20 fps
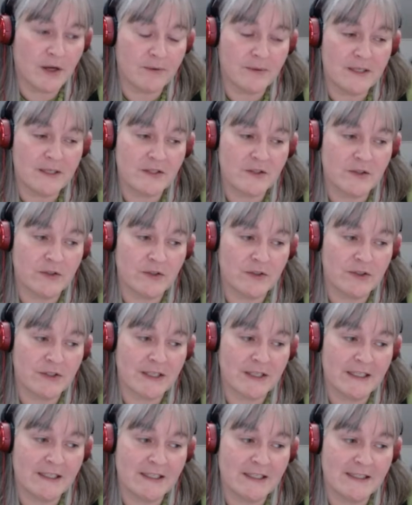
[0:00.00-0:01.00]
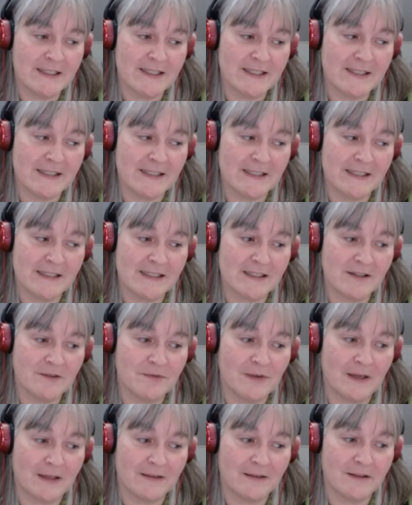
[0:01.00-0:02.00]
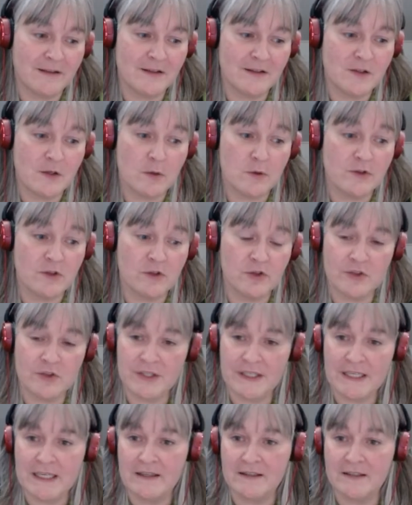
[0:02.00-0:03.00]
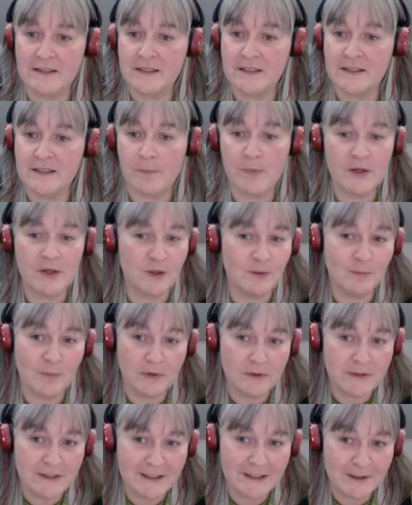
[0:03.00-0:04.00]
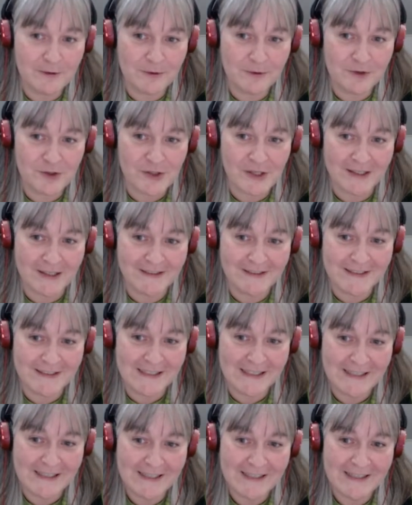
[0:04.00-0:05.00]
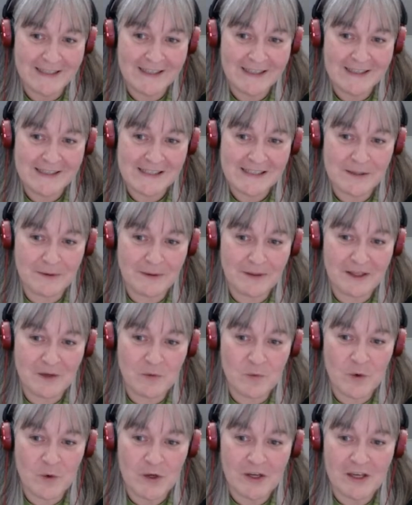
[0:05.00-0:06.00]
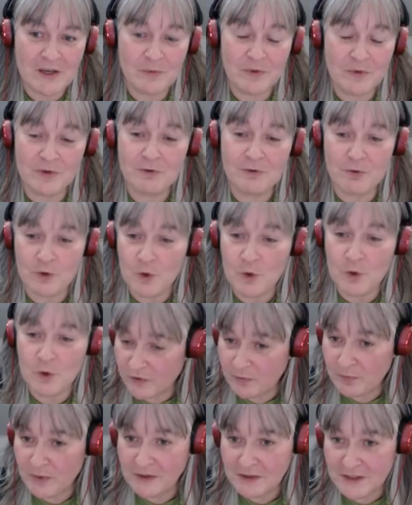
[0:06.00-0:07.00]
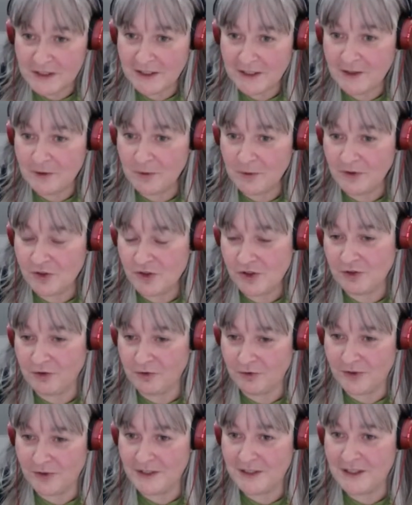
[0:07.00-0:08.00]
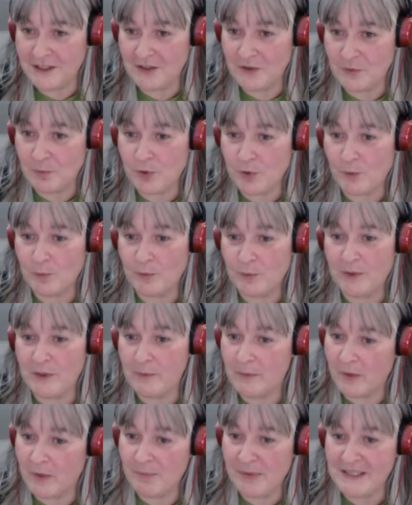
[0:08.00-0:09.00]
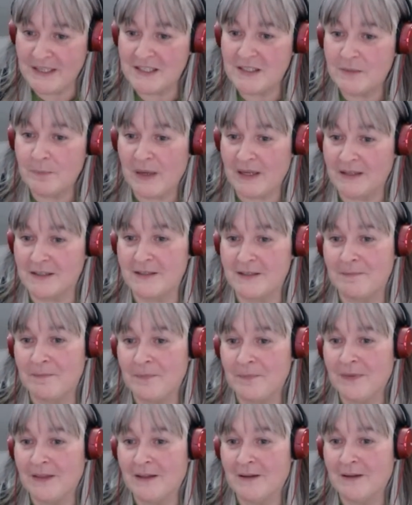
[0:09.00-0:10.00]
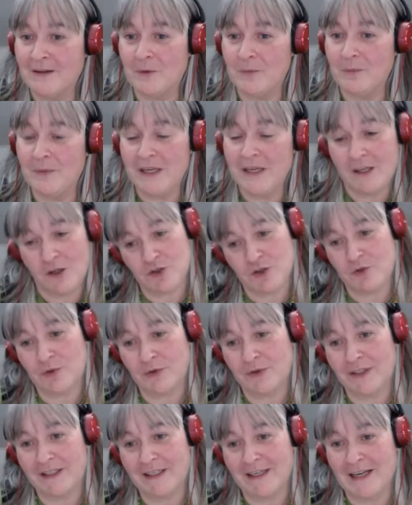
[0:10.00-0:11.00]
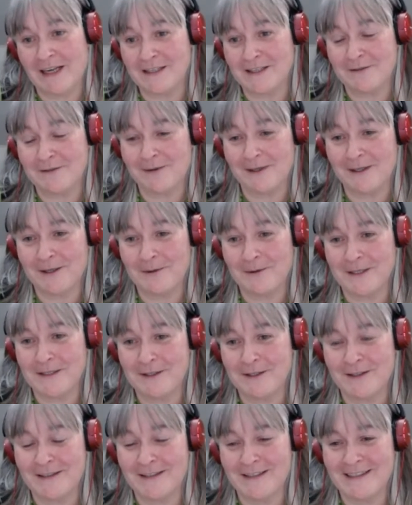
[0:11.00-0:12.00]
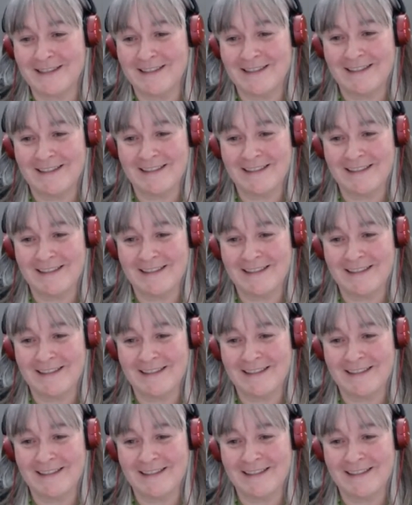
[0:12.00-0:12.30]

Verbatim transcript: research then it's it's the fact that there's no such thing as a typical multilingual child mm-hmm. so i think working with a group of multilingual children is probably my best bet on making sure that i ask the right questions